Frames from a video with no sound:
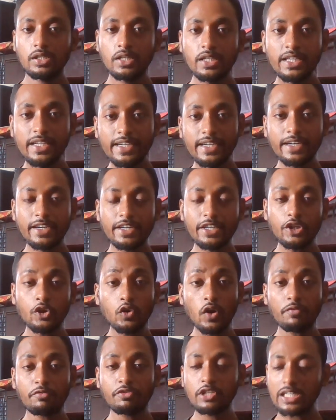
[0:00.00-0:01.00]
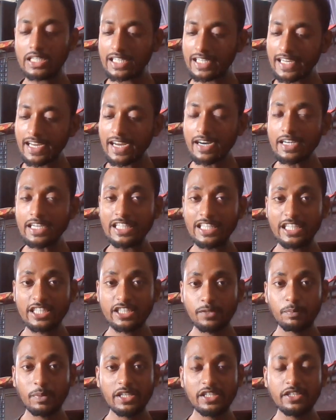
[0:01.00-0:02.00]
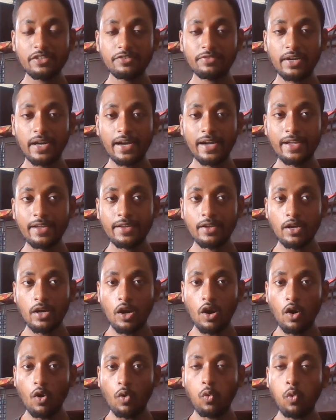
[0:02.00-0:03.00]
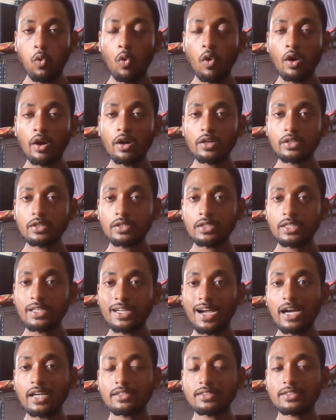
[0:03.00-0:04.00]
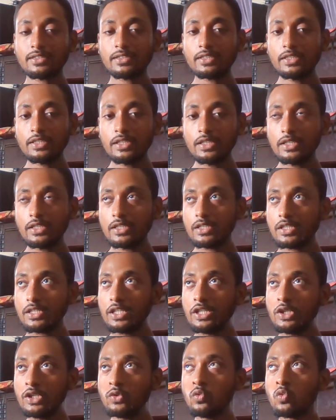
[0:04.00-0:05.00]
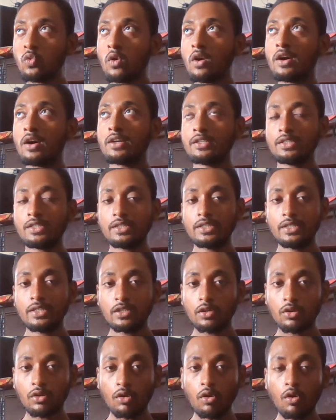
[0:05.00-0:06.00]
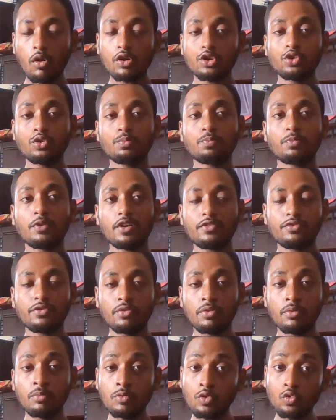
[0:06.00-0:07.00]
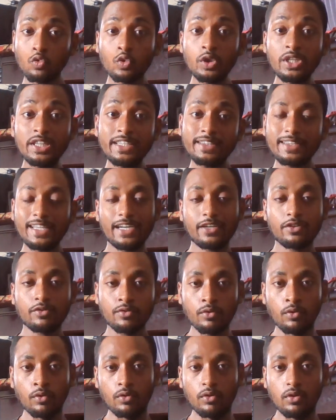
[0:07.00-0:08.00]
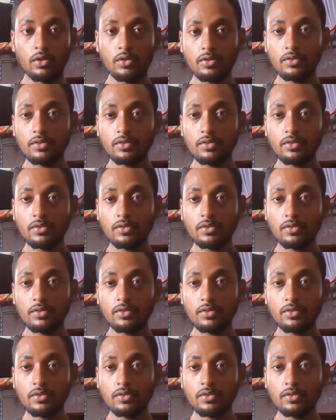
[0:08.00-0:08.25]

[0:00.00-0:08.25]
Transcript: Here you have to clearly specify what task you want Claude to perform within that role.